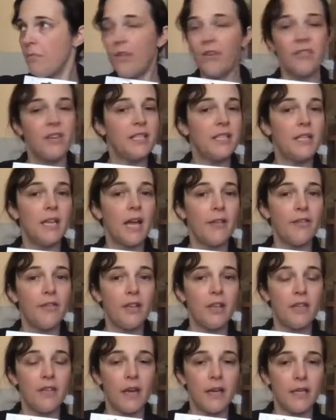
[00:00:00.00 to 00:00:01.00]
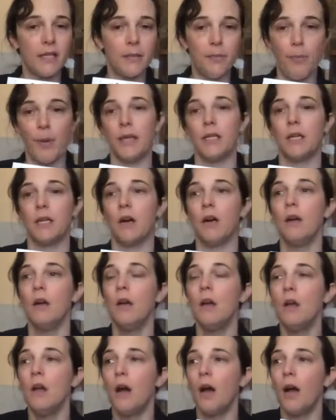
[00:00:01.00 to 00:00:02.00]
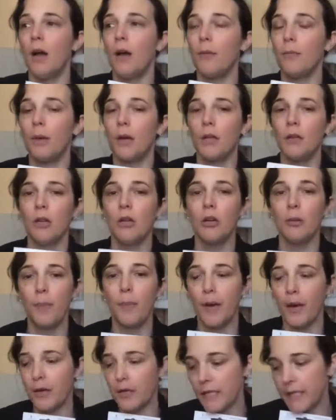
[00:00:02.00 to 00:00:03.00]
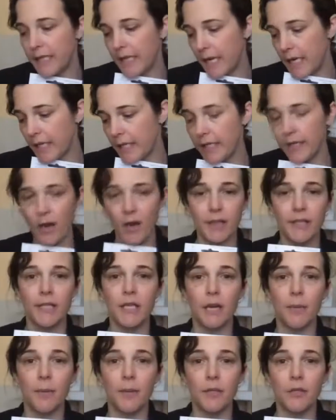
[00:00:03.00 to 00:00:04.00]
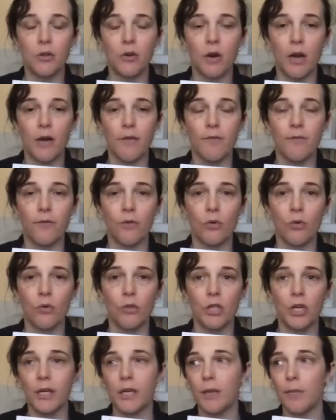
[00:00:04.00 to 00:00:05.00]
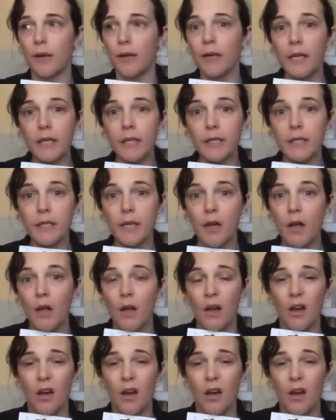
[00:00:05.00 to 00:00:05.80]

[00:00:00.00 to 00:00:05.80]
There is nothing that is better. A lot of parents say size snapping is great for chunky monkeys.